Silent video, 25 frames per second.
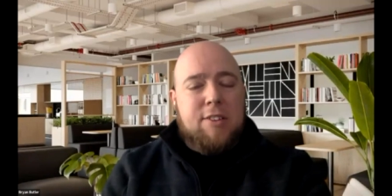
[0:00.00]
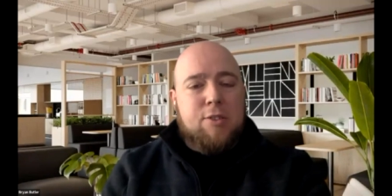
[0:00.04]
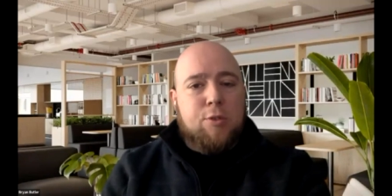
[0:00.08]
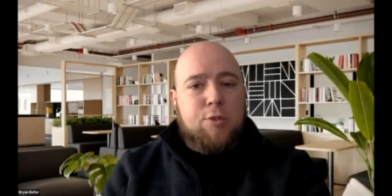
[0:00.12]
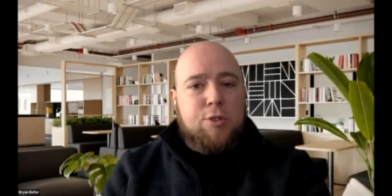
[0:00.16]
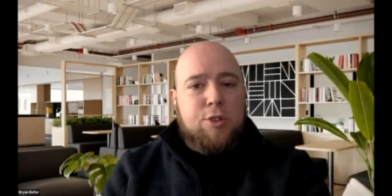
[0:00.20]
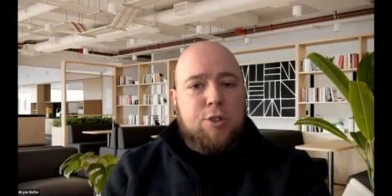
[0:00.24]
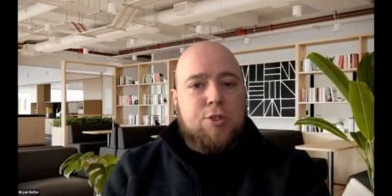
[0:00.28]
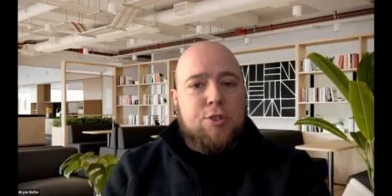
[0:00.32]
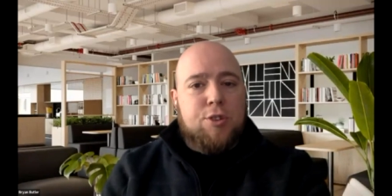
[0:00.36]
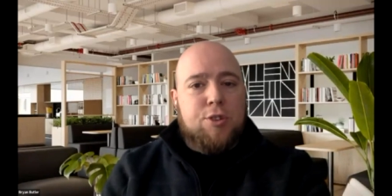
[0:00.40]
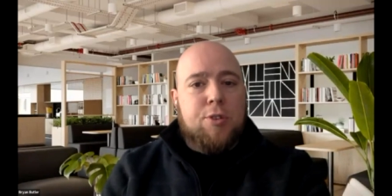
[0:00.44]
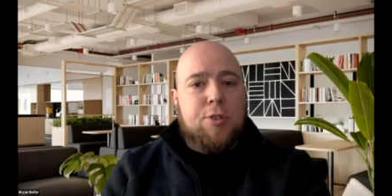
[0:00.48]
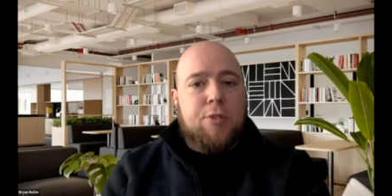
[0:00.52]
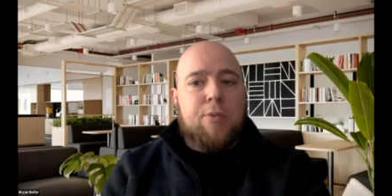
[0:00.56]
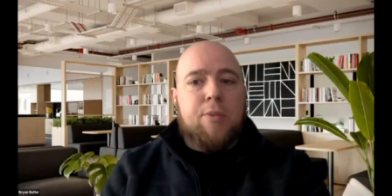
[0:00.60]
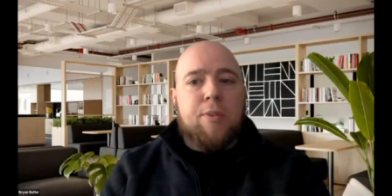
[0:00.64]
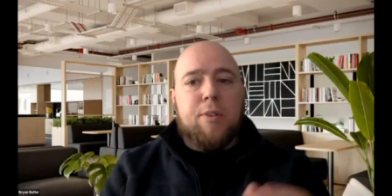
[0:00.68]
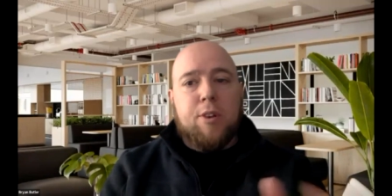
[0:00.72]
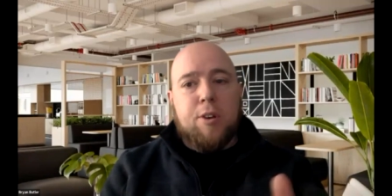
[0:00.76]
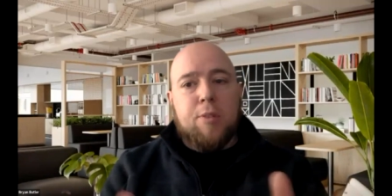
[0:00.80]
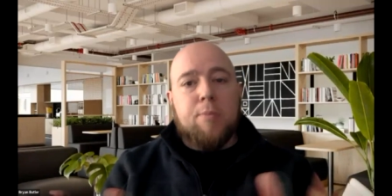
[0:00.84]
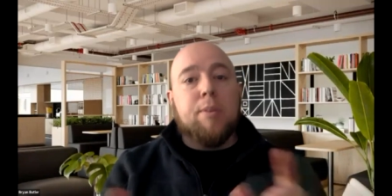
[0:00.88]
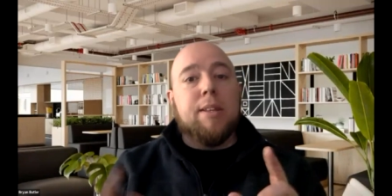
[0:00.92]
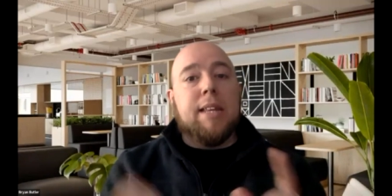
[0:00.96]
and finding that source
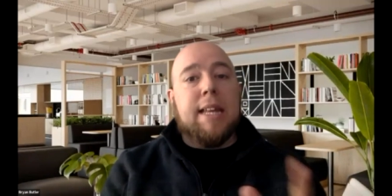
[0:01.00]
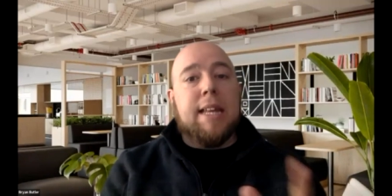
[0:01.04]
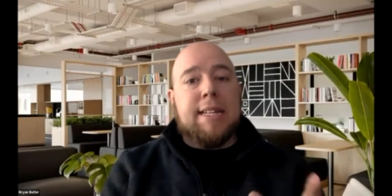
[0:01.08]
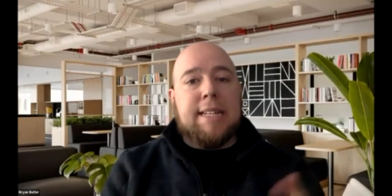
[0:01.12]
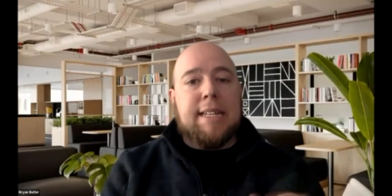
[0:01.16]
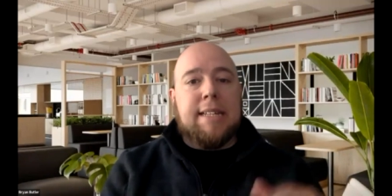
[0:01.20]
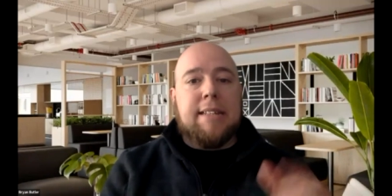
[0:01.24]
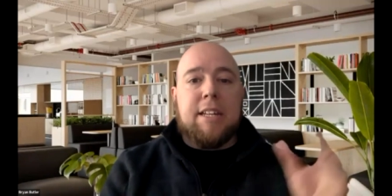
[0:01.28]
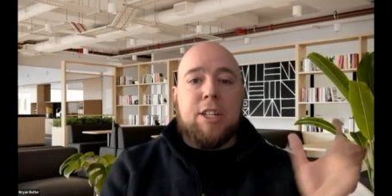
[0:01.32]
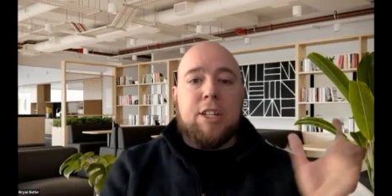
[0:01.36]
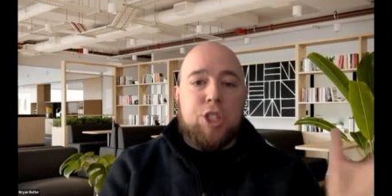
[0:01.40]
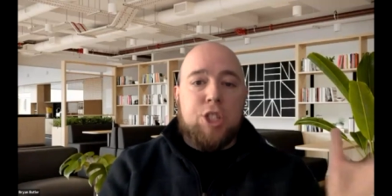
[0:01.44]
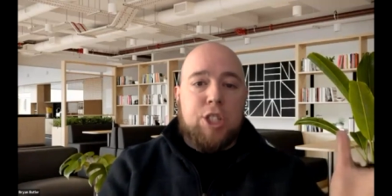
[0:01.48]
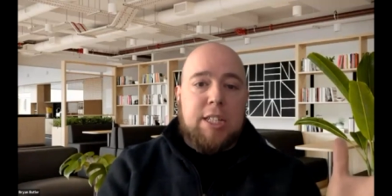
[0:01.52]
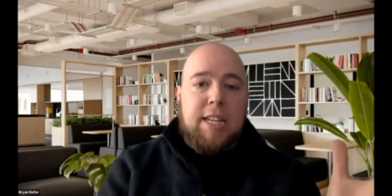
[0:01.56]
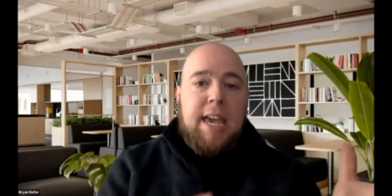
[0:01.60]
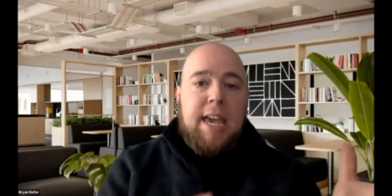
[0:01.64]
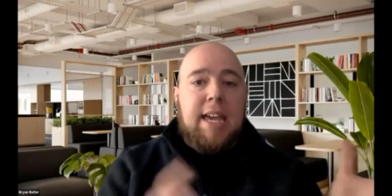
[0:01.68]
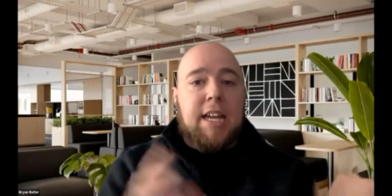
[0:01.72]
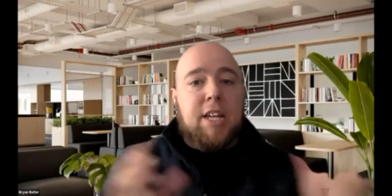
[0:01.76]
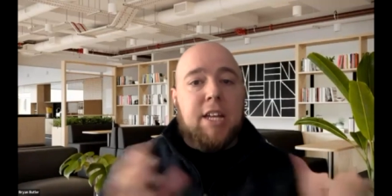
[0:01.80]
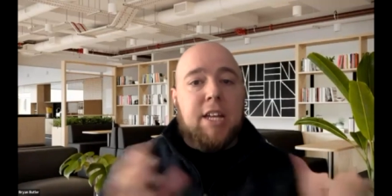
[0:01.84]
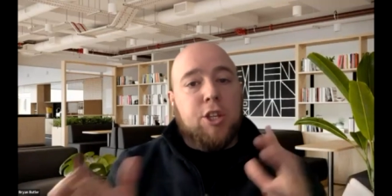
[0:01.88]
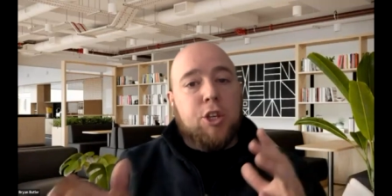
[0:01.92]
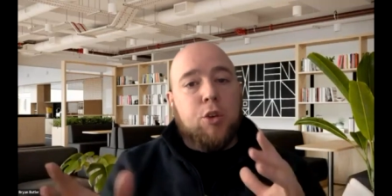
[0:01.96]
of truth where you're
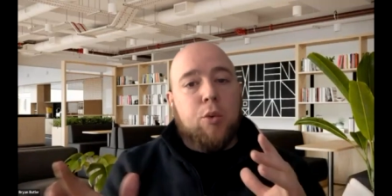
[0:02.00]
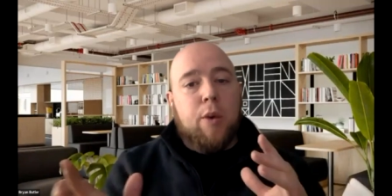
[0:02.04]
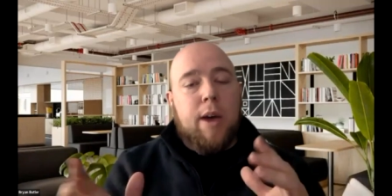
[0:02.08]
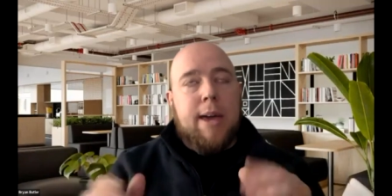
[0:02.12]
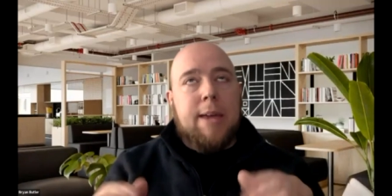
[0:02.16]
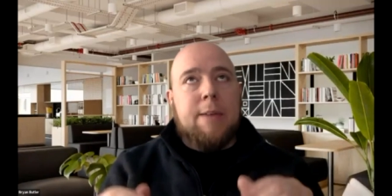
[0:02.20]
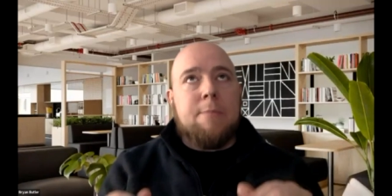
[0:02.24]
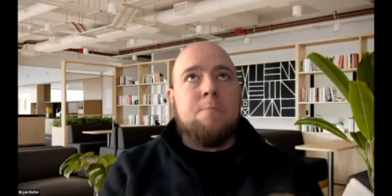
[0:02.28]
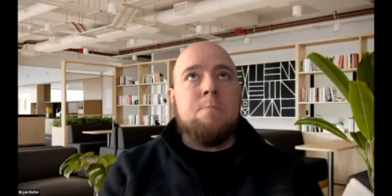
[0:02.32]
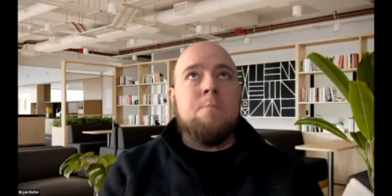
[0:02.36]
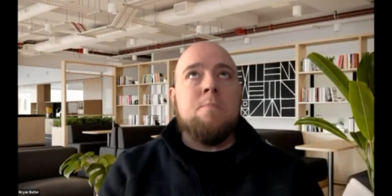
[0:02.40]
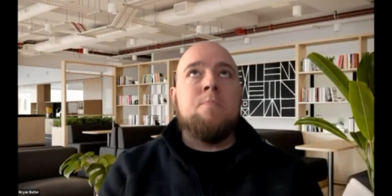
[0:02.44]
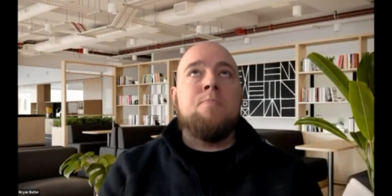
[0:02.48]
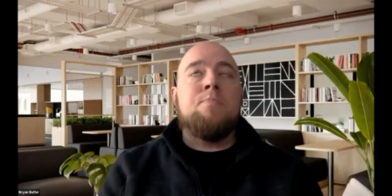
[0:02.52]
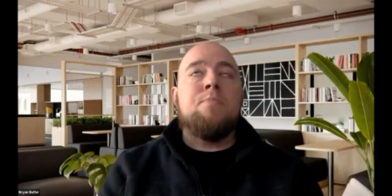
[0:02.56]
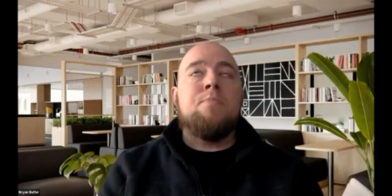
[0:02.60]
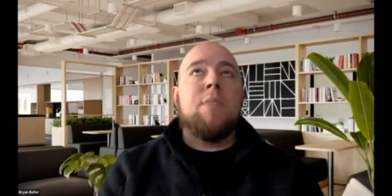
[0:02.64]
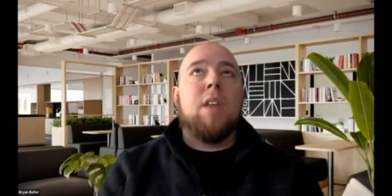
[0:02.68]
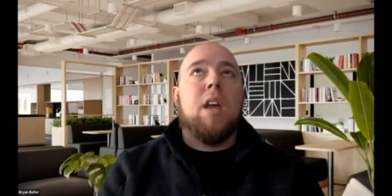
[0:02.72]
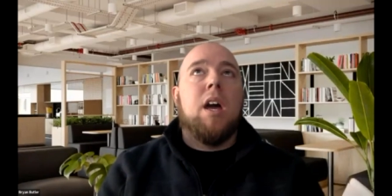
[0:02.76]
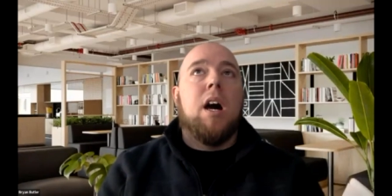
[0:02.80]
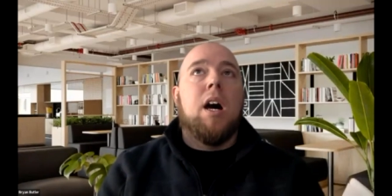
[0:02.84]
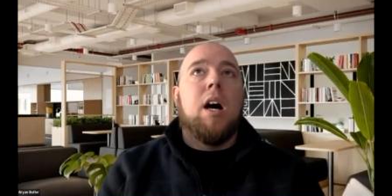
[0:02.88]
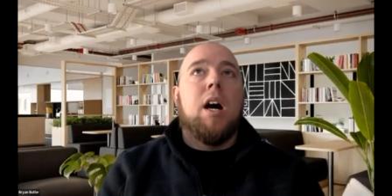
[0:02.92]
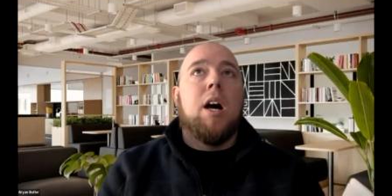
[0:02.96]
blending like GA and
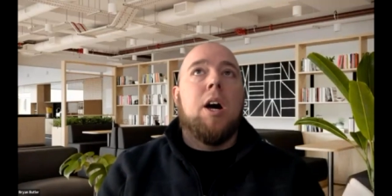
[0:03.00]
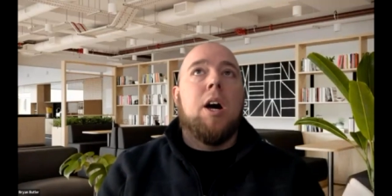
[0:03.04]
UA.